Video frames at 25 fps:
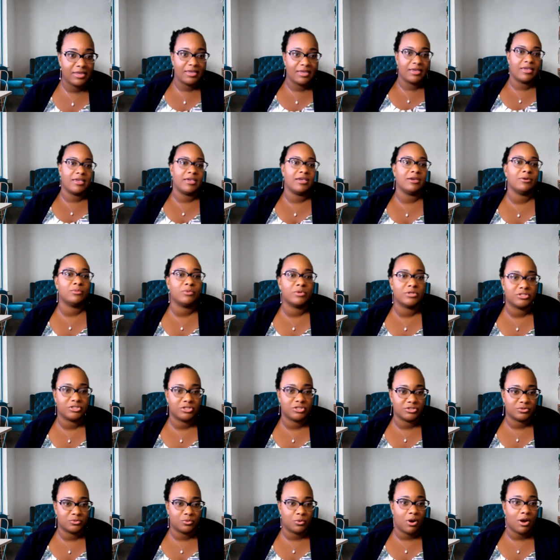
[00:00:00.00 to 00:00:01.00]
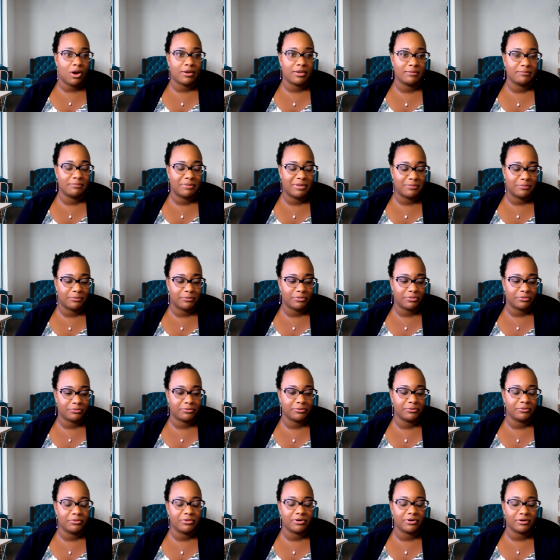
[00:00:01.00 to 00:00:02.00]
It was just walking people
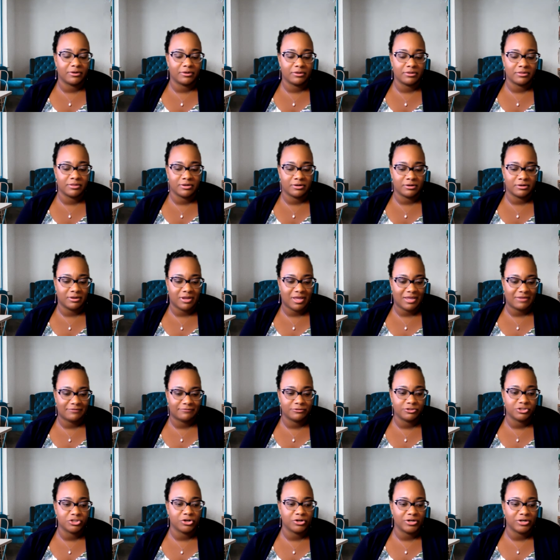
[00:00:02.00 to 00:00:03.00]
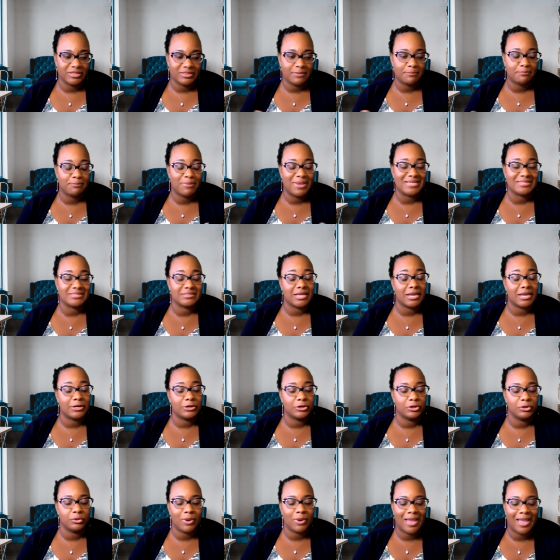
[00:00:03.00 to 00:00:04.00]
through their life journey the best I
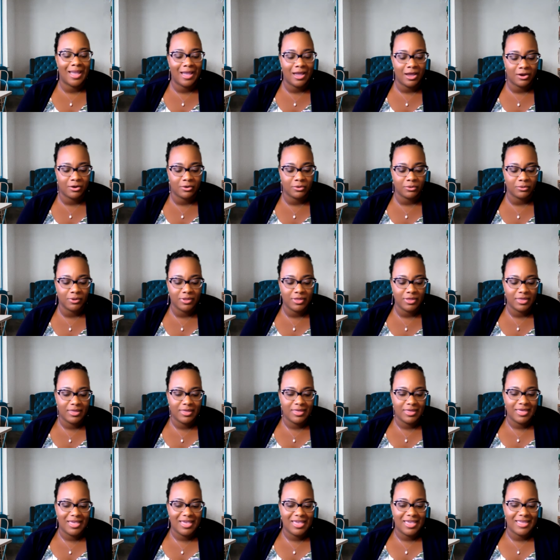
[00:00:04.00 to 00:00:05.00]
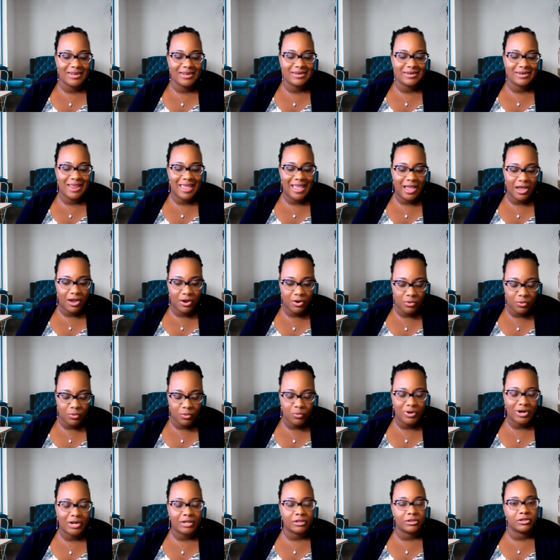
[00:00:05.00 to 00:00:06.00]
knew how. And now
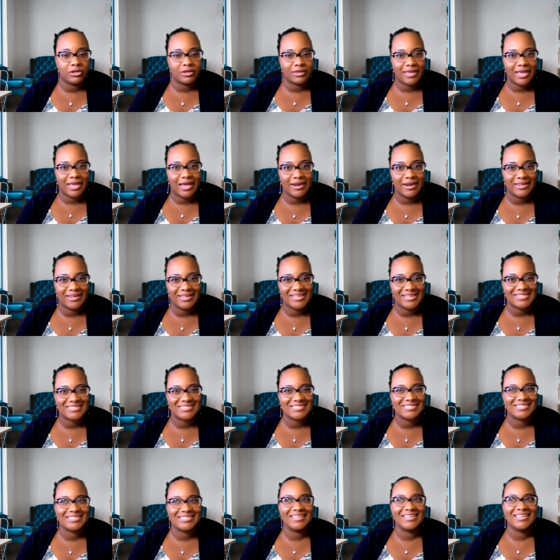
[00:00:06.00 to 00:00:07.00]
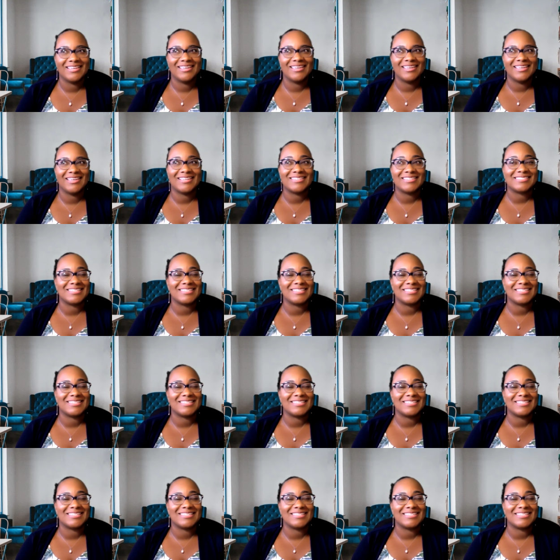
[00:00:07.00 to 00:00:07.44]
when I look at it, it's